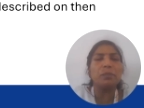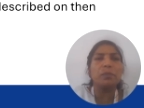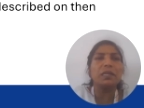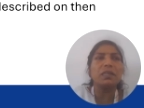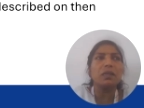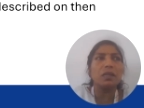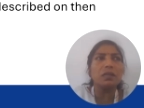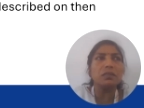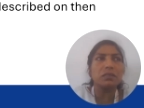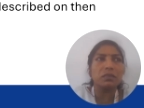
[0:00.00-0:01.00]

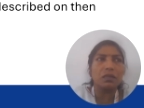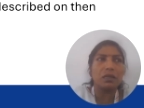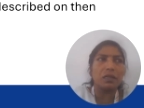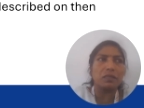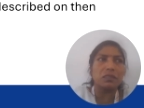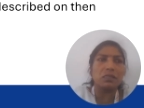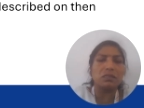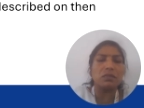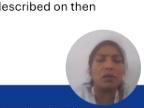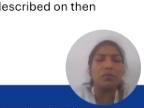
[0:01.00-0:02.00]
materials consist
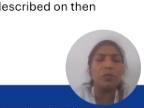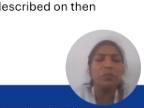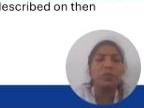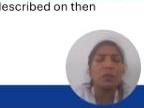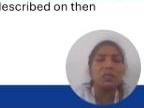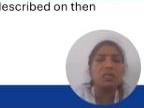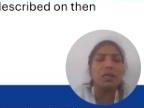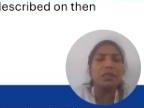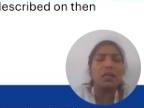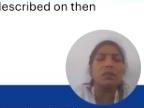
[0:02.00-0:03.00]
of
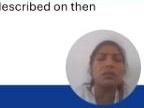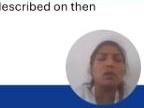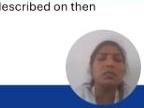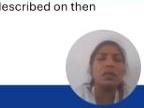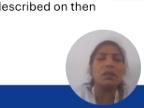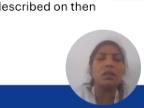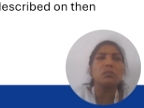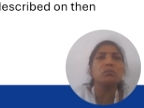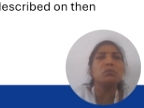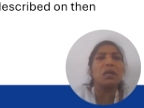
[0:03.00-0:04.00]
majority electrons and
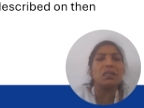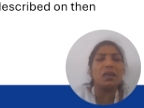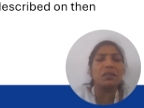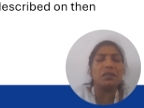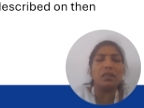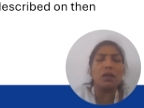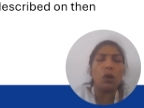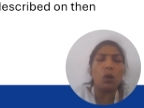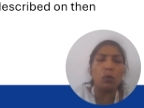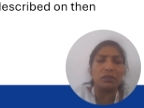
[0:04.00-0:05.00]
minority
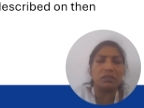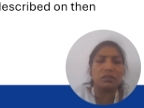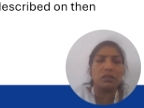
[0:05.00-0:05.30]
holes.